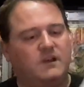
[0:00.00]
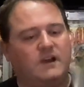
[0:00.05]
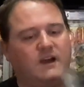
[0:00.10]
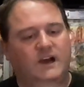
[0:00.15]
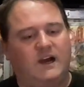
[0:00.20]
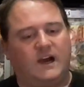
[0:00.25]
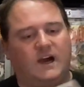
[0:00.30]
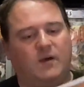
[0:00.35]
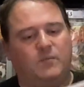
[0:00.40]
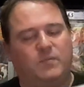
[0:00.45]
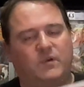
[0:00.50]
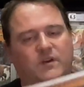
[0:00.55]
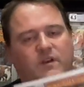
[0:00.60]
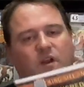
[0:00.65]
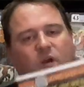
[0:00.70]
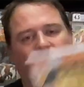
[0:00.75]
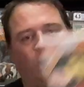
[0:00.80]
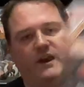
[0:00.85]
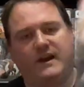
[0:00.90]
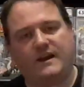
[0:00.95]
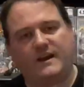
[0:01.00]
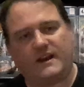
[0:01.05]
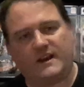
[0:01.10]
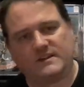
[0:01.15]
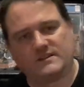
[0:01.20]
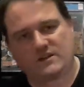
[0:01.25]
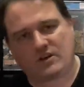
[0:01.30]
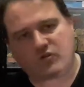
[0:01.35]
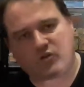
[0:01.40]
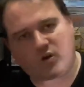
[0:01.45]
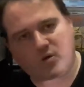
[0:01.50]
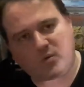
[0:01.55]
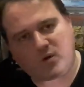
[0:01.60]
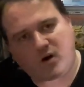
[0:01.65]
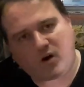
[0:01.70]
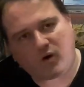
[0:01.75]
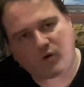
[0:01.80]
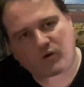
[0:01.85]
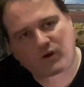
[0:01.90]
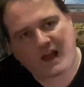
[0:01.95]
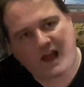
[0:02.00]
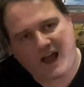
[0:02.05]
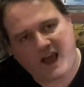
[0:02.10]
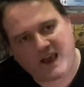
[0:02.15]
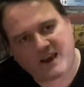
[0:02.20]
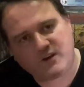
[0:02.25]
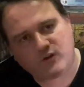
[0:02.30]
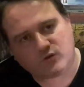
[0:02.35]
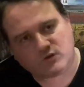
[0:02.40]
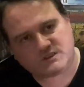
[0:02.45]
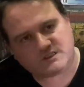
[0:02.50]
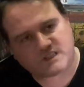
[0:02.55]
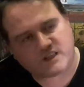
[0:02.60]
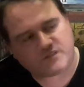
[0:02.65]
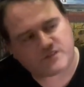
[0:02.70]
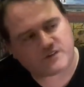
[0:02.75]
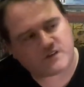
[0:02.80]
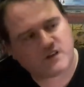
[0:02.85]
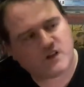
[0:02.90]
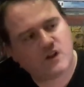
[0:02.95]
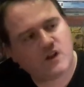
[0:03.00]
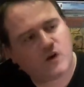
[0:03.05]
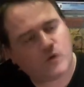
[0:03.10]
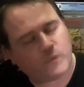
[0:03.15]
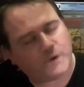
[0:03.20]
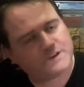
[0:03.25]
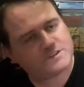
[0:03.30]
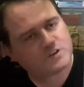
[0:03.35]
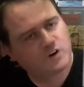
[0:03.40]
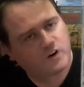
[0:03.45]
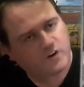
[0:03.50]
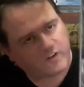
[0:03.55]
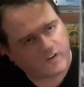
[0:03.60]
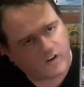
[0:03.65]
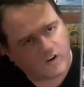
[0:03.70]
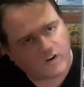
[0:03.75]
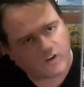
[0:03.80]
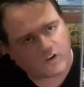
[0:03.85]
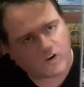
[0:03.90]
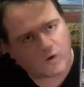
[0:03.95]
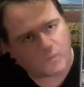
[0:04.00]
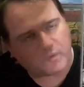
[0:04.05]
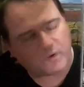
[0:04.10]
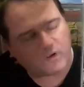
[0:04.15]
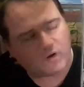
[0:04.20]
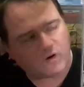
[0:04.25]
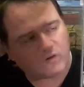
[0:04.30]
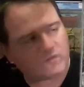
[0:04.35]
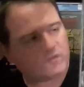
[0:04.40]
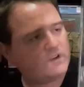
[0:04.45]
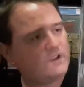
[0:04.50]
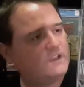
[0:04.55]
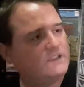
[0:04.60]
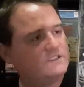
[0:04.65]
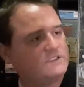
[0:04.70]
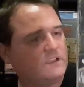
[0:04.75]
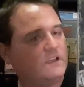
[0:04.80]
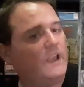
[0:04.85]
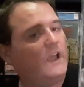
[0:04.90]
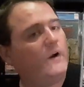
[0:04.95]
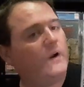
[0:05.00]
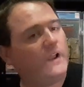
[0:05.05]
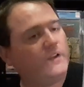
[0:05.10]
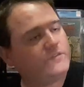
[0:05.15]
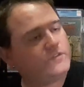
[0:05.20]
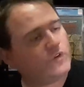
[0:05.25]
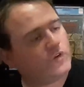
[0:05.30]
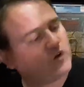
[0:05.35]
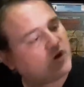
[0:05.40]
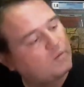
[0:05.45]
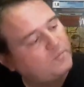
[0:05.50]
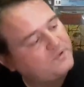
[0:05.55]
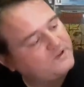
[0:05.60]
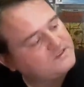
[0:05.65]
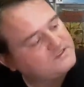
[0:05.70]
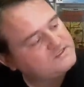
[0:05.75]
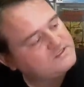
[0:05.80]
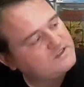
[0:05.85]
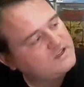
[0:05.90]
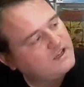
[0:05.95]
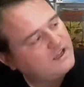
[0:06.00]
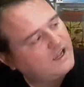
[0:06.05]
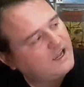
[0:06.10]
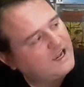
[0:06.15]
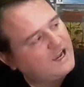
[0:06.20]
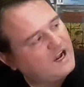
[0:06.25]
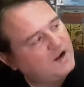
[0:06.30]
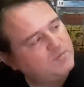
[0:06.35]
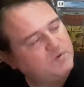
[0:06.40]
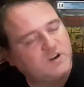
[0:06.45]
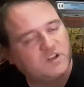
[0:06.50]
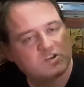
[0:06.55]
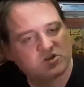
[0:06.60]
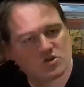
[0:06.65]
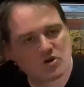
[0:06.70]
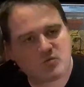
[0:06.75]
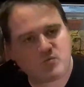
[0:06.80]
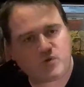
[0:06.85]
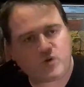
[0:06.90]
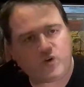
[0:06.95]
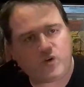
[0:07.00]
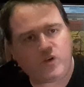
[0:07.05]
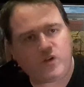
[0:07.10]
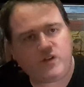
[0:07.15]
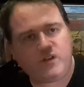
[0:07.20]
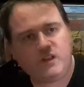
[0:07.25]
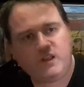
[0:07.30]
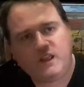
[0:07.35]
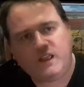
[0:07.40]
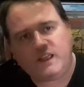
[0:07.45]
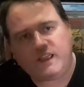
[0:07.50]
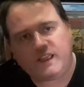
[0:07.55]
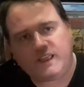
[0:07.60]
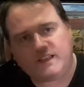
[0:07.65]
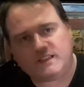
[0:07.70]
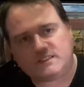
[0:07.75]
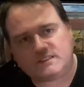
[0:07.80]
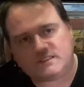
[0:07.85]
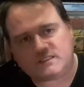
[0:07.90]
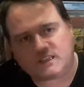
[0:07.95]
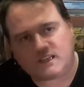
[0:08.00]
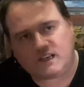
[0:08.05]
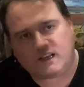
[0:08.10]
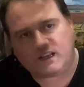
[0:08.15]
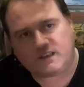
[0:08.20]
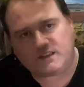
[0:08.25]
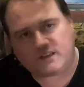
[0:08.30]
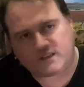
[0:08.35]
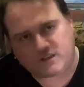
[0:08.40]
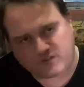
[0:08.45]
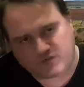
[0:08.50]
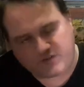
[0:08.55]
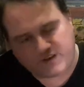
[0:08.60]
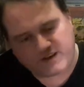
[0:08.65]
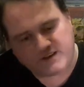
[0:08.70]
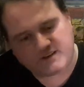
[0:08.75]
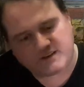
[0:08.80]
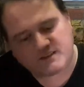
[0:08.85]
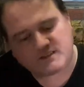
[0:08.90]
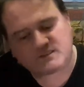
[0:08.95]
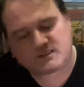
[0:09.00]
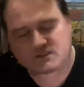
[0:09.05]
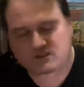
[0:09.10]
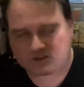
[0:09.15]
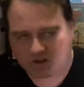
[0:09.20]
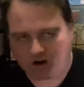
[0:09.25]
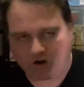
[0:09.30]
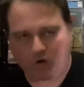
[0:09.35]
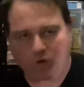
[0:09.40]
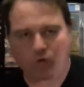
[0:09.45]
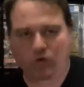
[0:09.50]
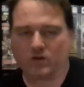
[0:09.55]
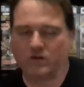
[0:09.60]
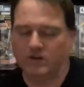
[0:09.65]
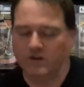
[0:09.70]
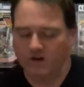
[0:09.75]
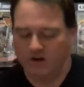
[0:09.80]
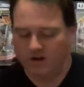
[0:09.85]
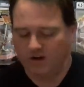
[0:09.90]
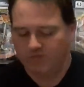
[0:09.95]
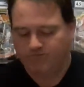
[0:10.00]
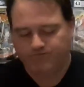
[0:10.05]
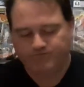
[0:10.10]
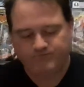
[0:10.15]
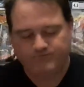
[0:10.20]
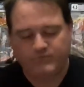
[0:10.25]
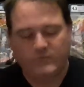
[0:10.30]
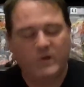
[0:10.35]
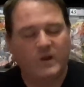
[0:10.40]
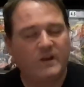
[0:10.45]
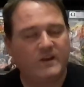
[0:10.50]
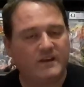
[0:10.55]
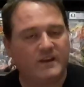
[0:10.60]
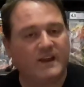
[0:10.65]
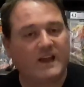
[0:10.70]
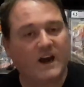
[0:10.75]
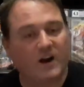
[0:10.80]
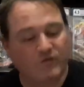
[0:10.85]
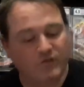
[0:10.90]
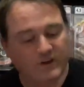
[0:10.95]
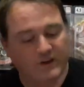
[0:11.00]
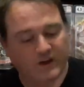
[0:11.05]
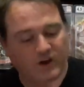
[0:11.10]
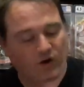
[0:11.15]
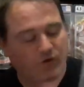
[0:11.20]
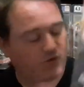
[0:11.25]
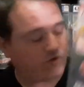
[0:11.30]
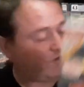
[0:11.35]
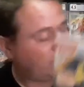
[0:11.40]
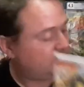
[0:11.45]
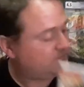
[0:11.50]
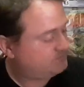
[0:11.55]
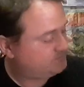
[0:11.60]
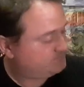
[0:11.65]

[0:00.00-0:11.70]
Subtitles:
But no, it is Incredible Hulk Annual 7, which I already own a copy of. So now I have 2 copies. But it's John Byrne, it's the Defenders, it's the Hulk, you can't really go wrong.